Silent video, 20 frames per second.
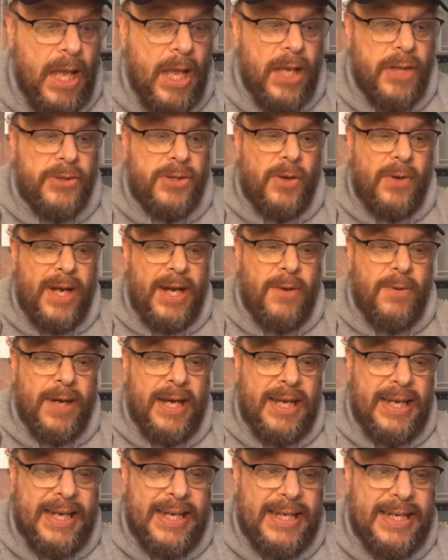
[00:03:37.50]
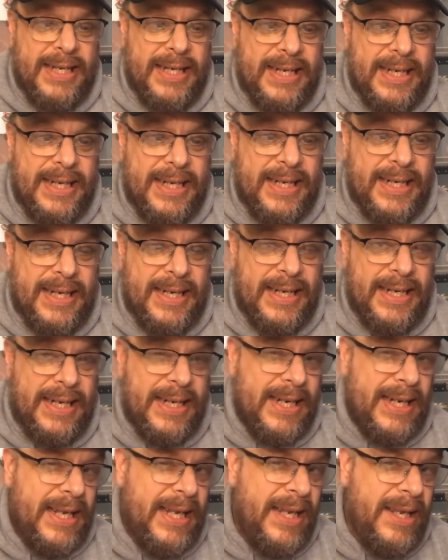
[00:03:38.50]
So anyway,
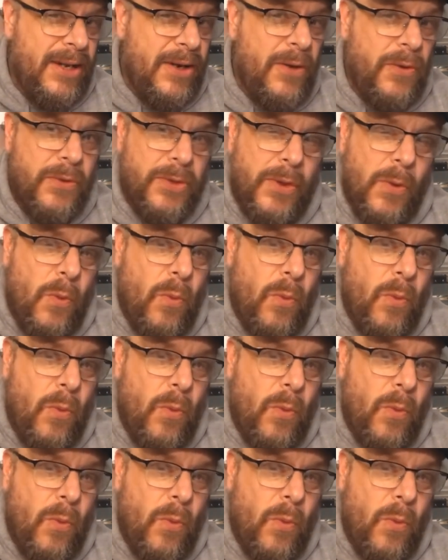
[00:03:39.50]
you know,